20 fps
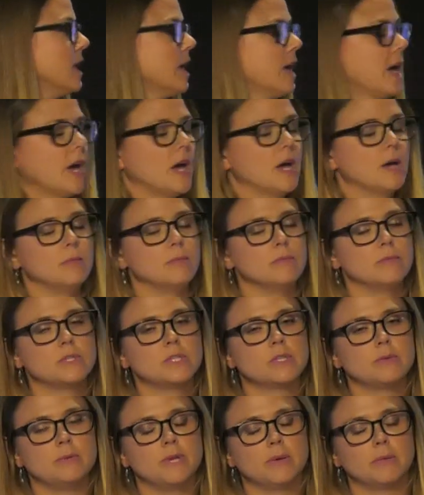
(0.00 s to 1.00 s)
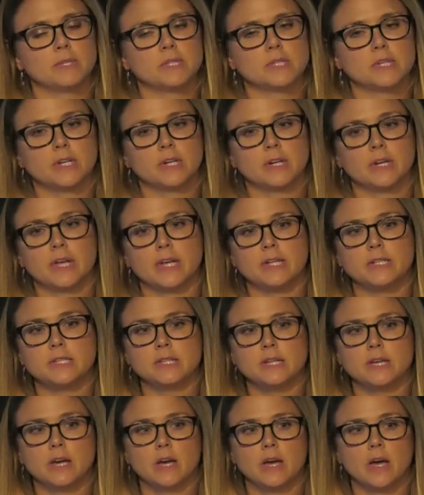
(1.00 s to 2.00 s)
to be able to get an
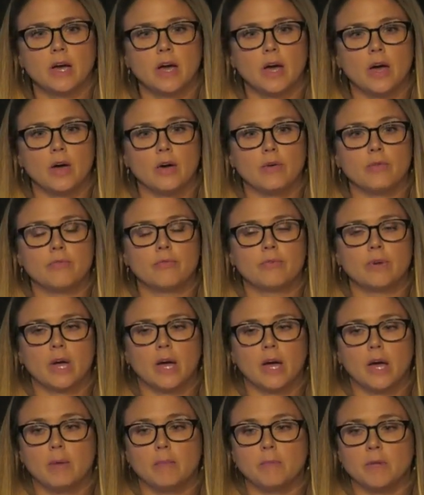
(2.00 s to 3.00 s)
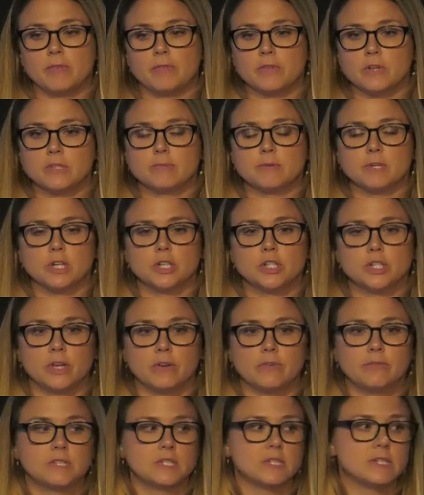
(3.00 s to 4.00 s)
idea of if there's been a
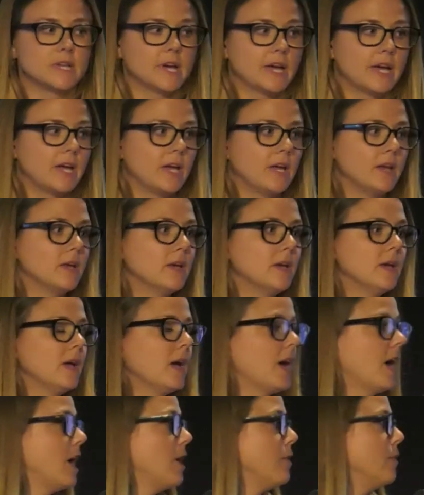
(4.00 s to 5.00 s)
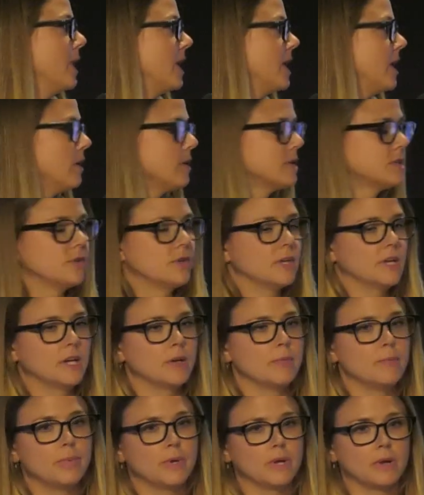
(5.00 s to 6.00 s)
shift in diet, and also to get
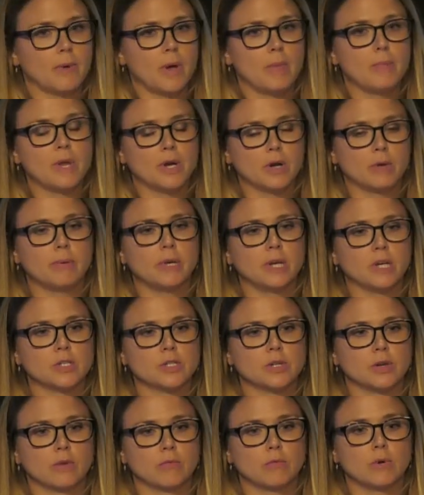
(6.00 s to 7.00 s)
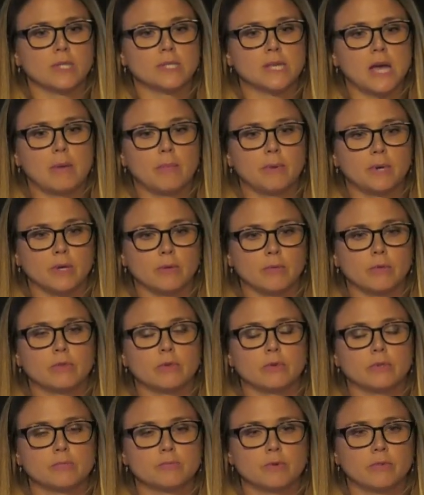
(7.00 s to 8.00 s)
a better picture of what's happening with
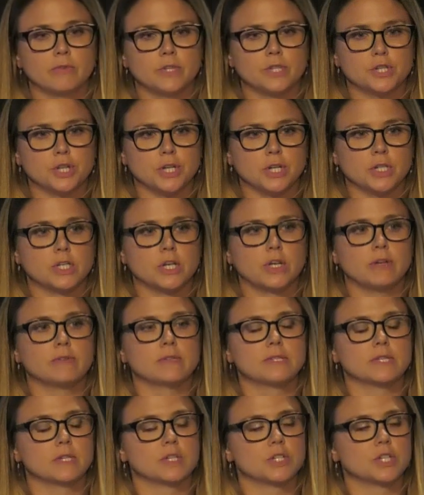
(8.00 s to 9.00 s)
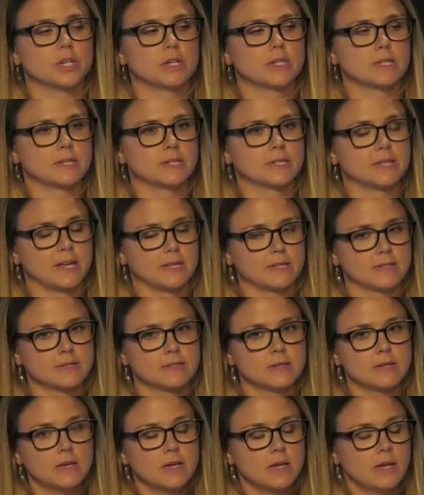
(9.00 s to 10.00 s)
those provisioning shifts and chick success
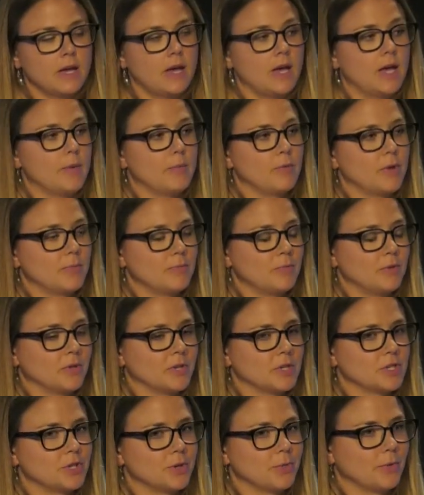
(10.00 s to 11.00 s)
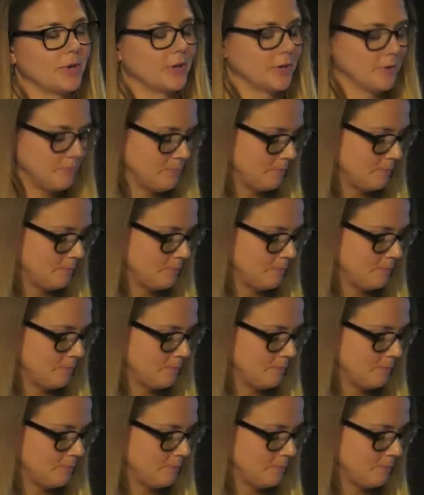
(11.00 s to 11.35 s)
with Buller's Shearwater.